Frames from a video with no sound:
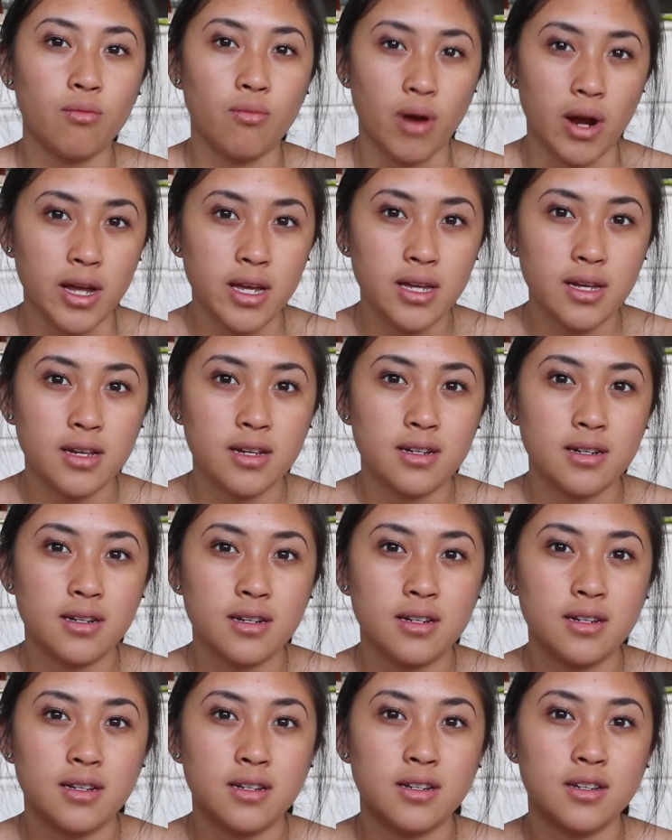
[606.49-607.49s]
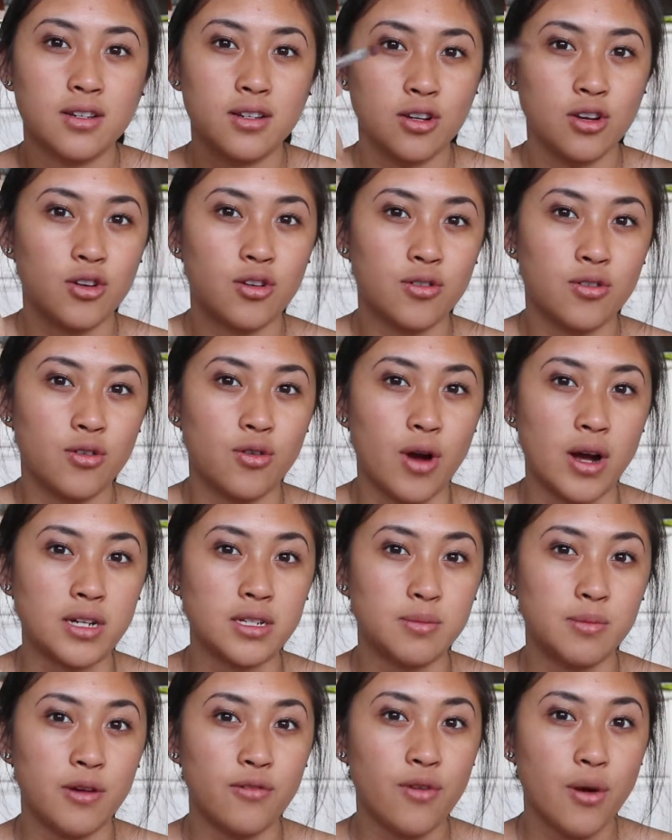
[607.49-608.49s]
right?
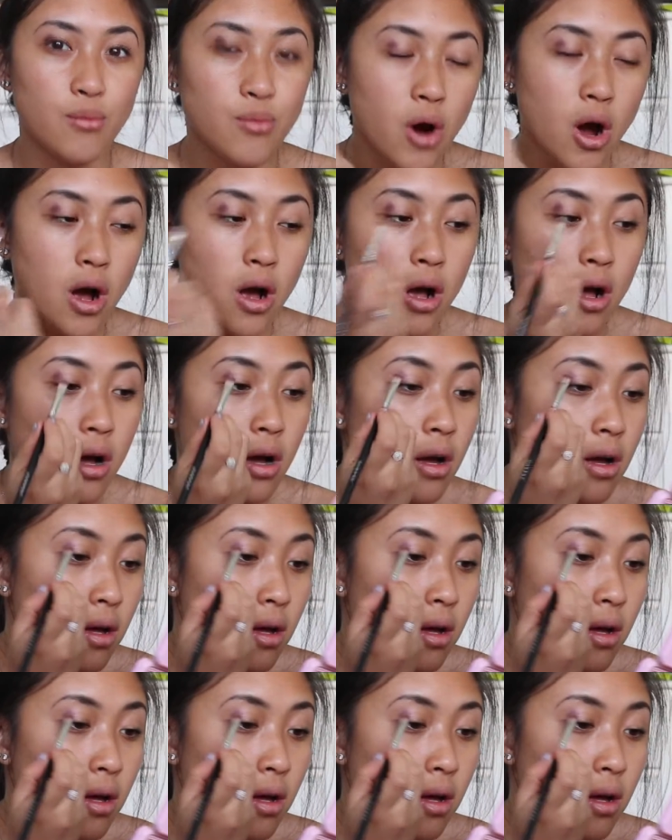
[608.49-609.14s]
Correct me if I'm wrong.